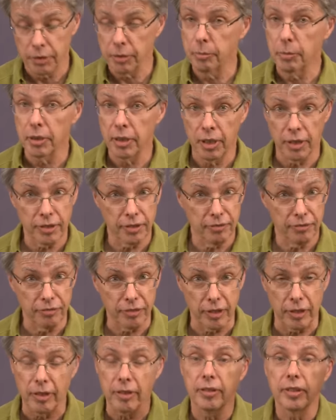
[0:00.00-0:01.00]
instrument as a
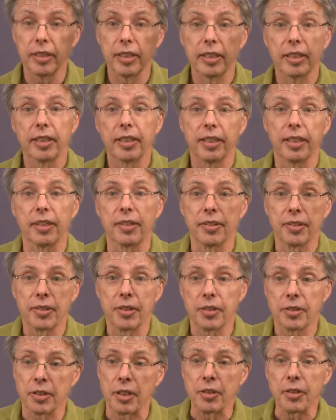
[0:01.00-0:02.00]
fiddle. It's
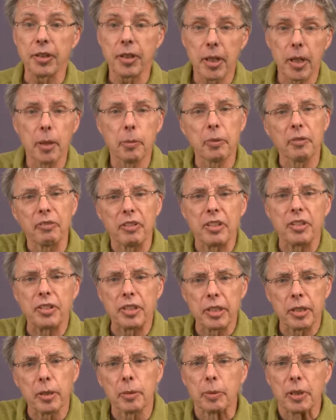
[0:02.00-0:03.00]
just a term of
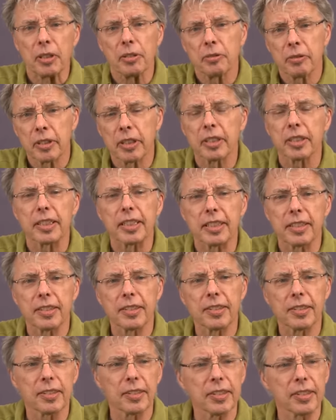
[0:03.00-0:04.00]
endearment, really.
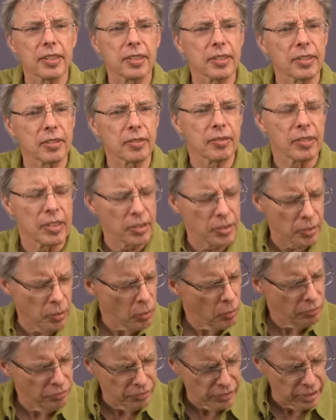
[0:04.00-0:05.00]
It's just this, this
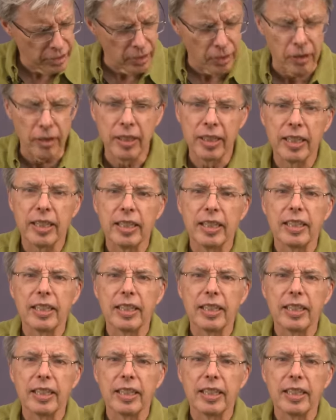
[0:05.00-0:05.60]
old fiddle.